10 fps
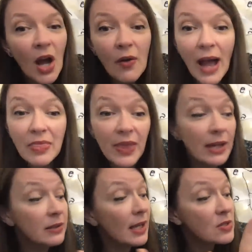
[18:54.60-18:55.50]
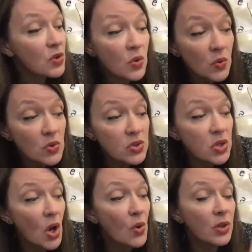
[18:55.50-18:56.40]
And then there's
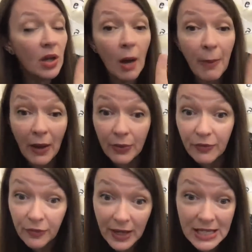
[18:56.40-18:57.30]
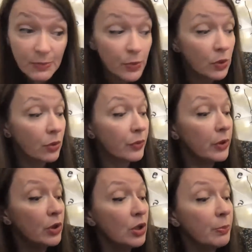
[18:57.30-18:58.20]
also, about the Facebook
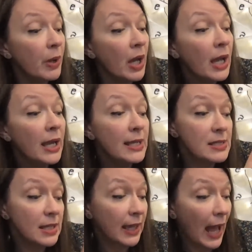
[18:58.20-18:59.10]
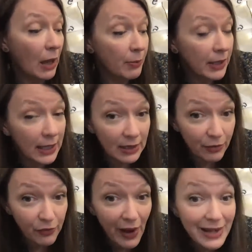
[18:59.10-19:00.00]
group, is the Cal beginner
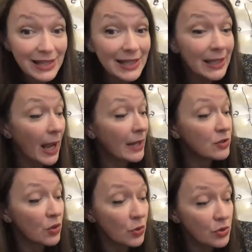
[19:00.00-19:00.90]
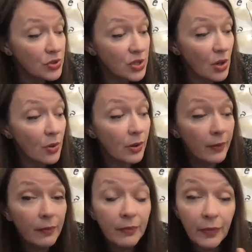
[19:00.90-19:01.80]
friendly, and also
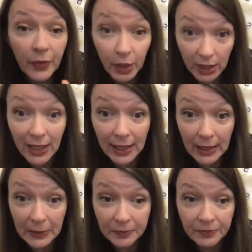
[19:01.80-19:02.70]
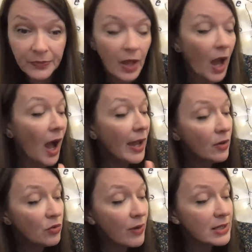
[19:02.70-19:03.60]
the key. I
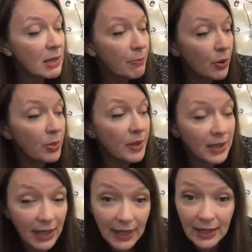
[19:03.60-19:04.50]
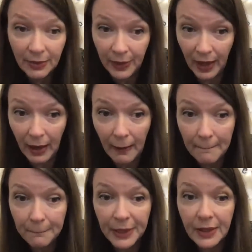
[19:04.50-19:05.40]
already put the key in there
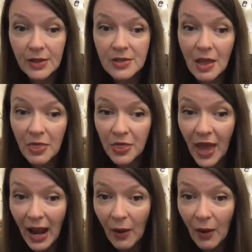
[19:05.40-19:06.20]
because that